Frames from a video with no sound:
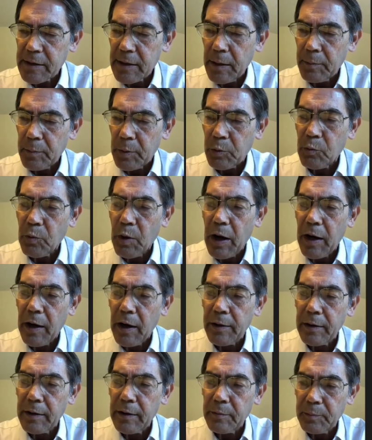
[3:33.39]
Number
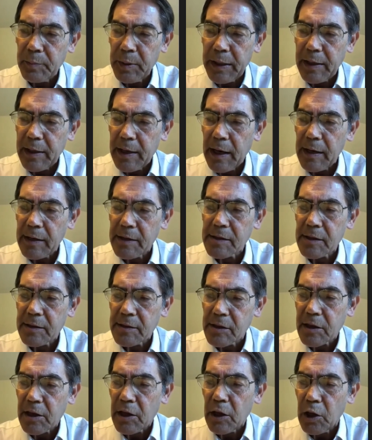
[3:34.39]
one, because
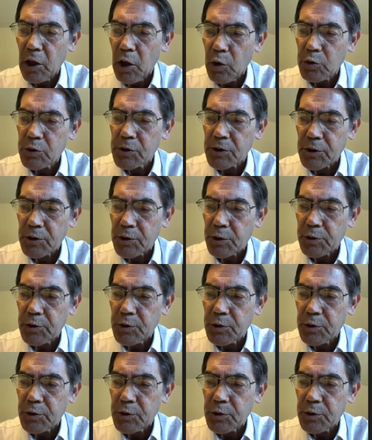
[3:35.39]
it's closer